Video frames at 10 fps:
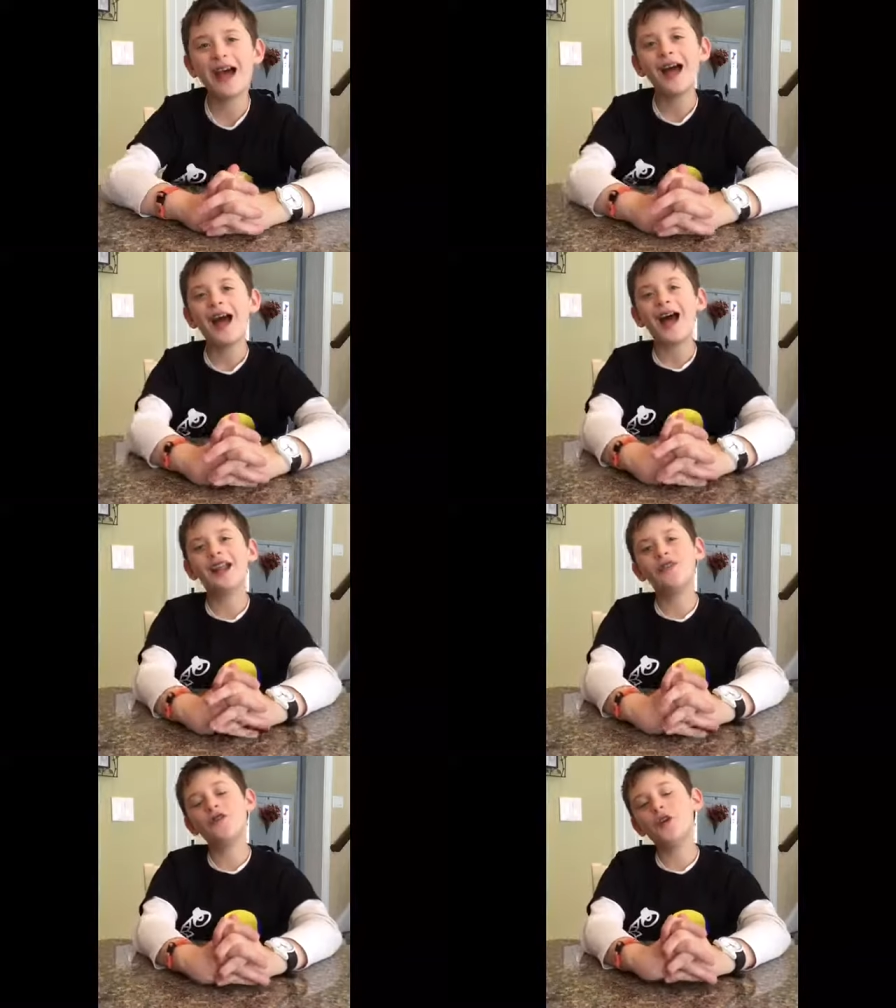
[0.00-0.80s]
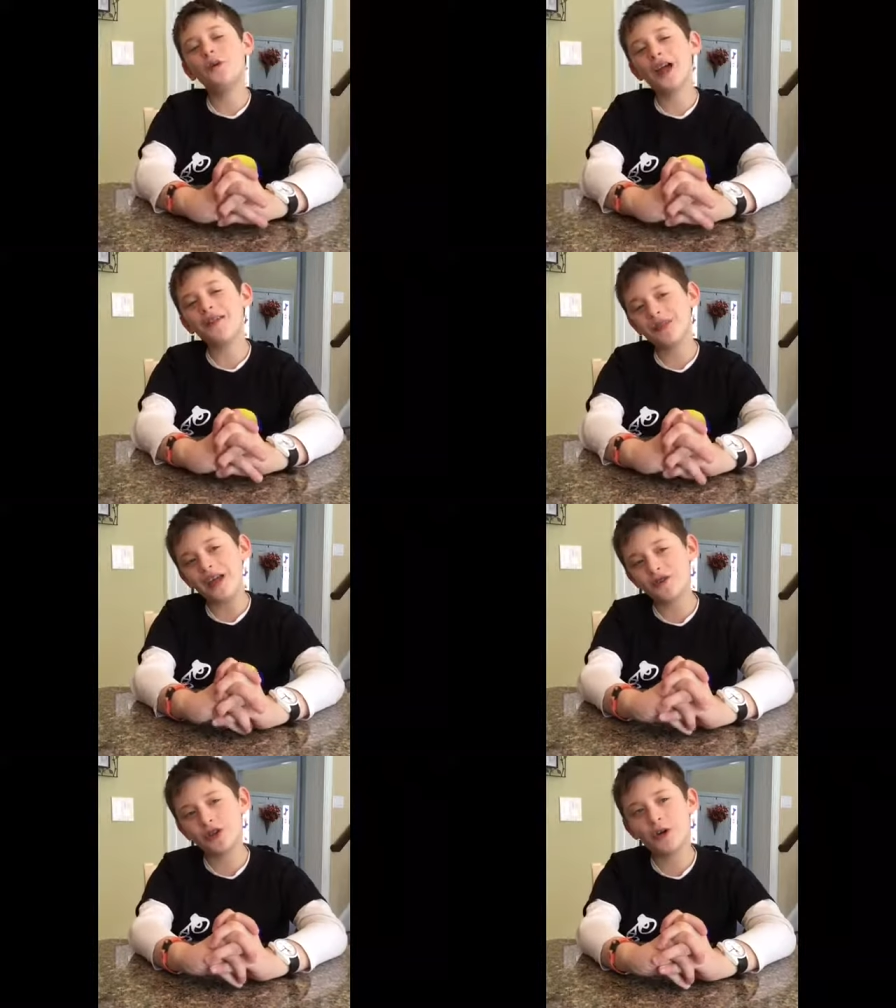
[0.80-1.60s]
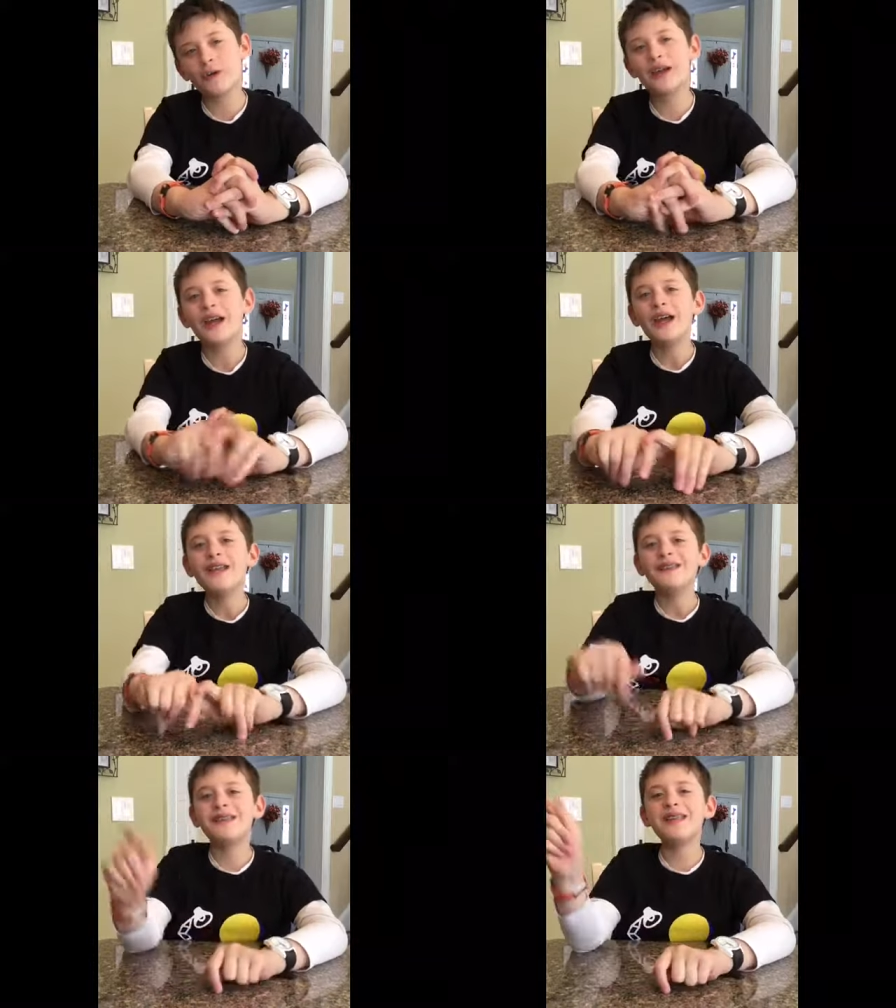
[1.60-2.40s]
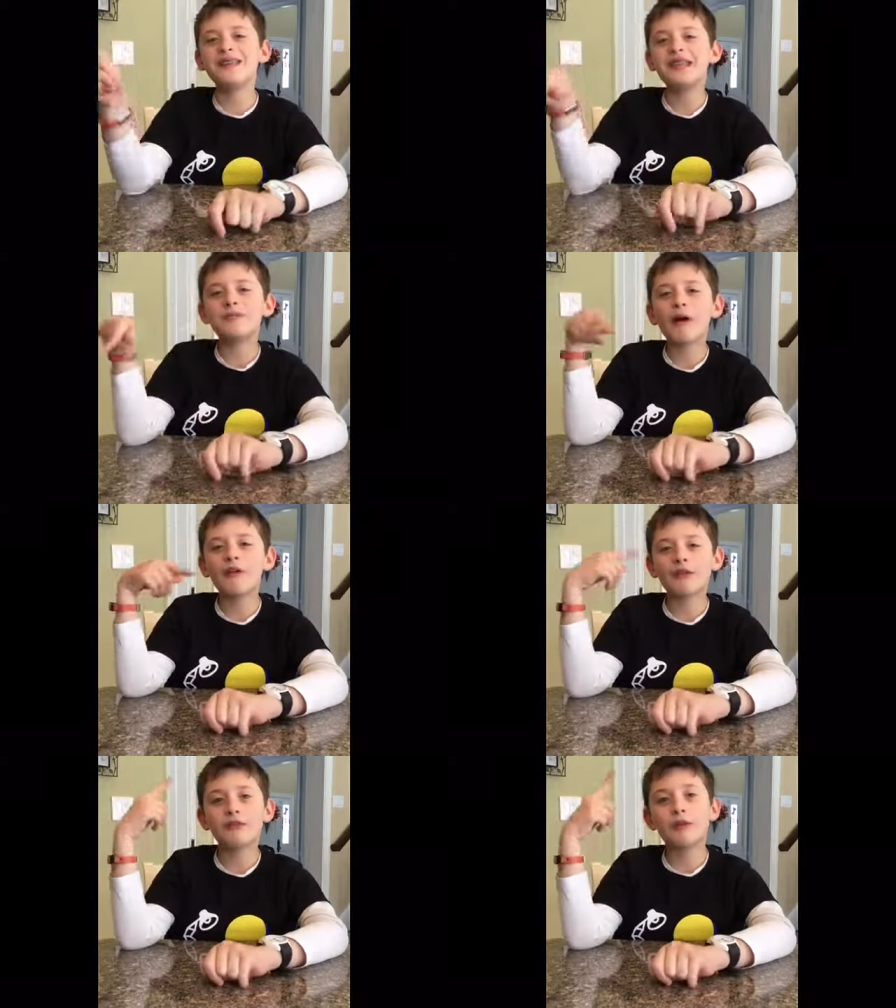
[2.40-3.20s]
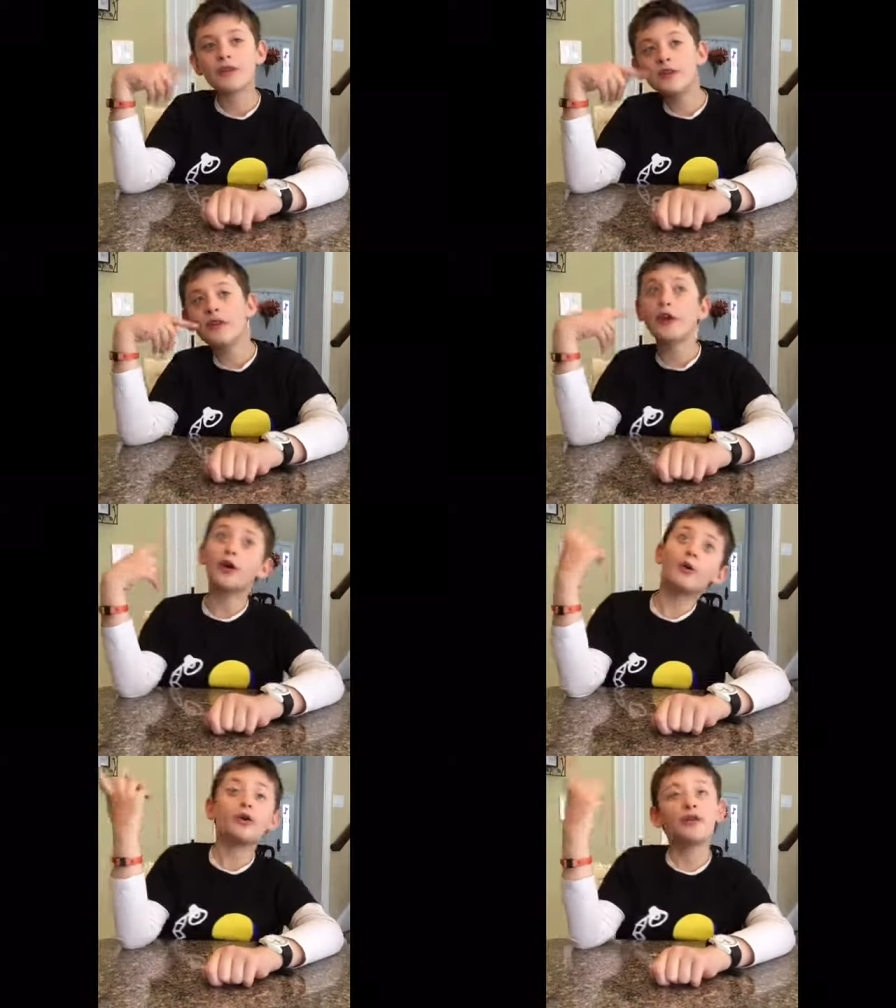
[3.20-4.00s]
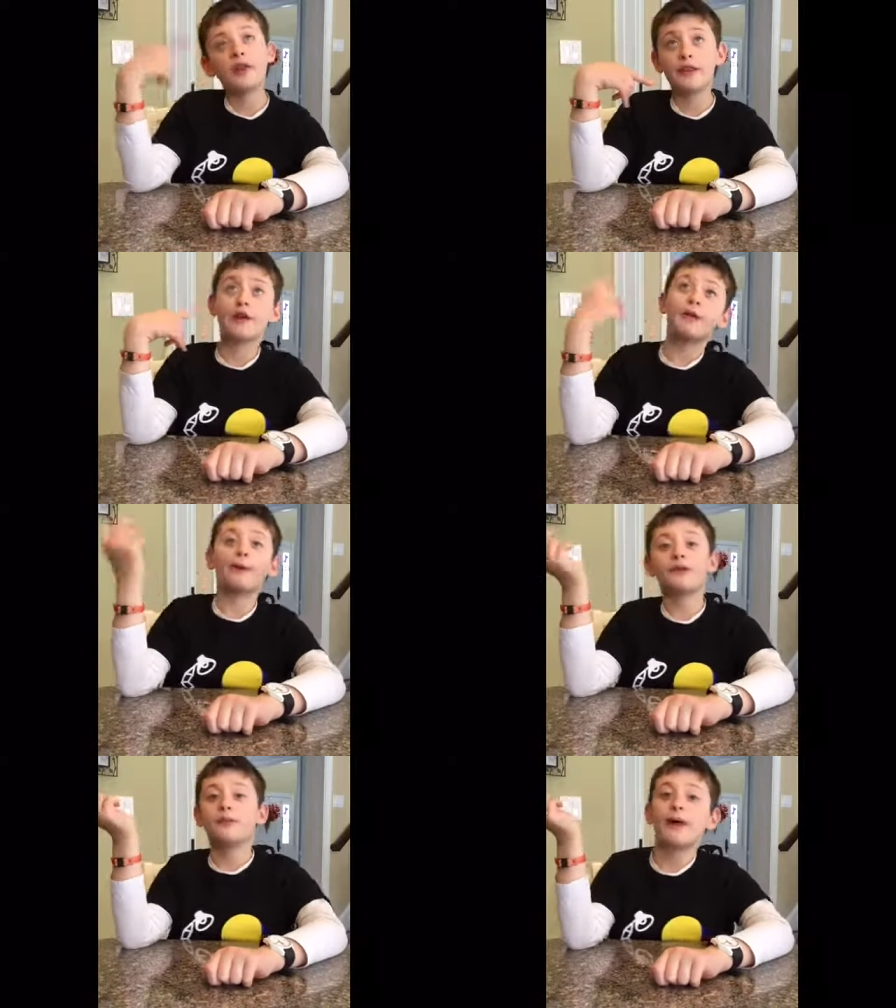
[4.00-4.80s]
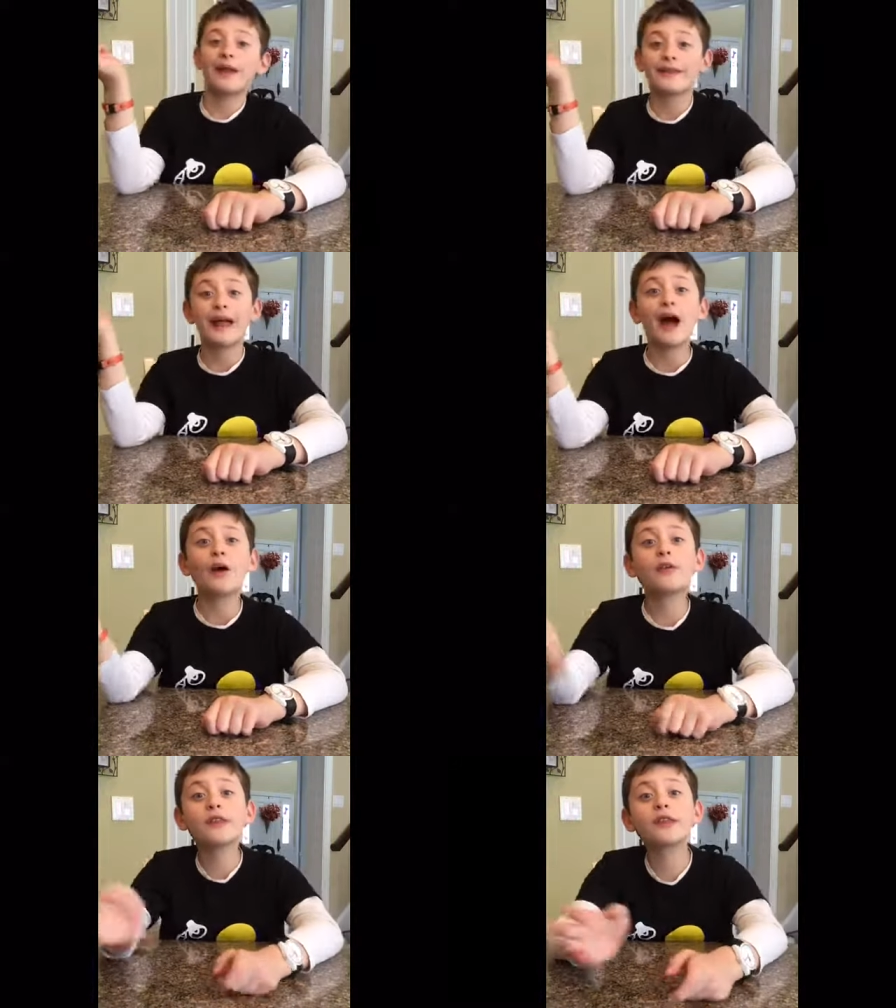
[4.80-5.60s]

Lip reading: And if you don't get that joke, Disney spells is what you're like going crazy and you're about to pass out.